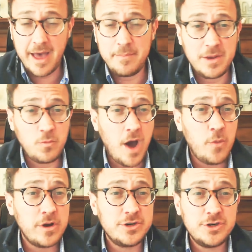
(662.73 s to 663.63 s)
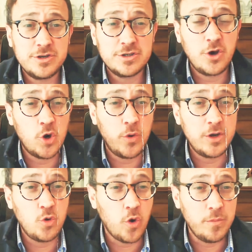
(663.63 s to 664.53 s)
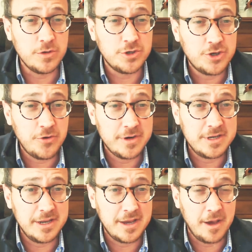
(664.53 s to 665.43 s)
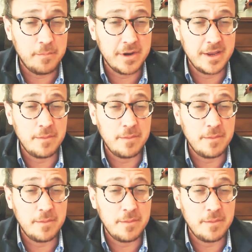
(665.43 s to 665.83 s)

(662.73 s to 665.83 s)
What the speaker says: I mean, why wouldn't you just go to a normal surety company?